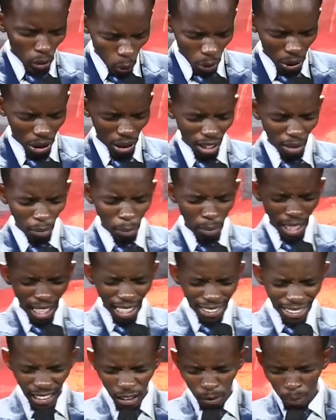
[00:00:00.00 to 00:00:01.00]
You shall
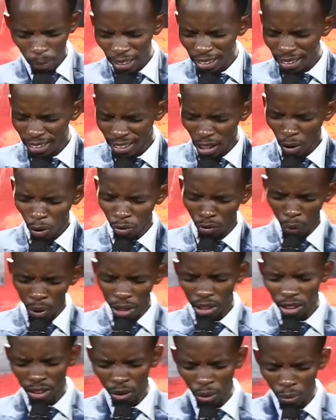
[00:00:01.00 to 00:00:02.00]
be a dispenser of
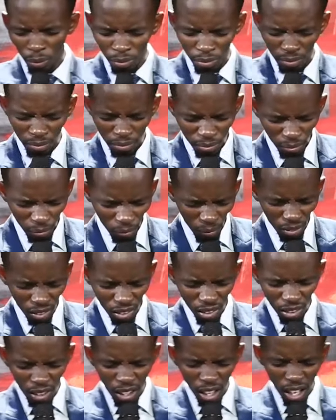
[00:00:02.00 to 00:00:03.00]
wisdom,
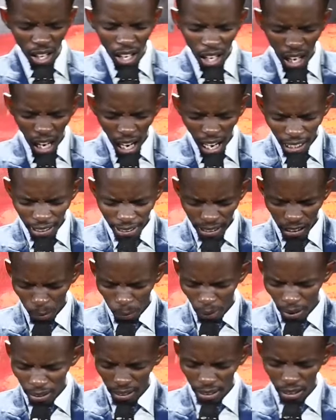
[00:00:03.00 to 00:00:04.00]
a
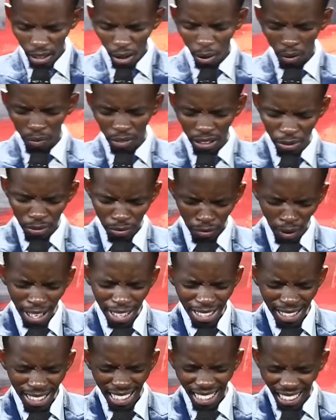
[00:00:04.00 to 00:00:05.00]
dispenser of
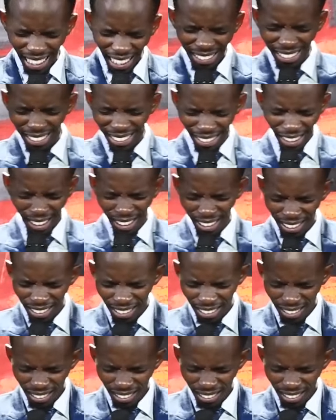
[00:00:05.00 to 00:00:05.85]
divine counsel,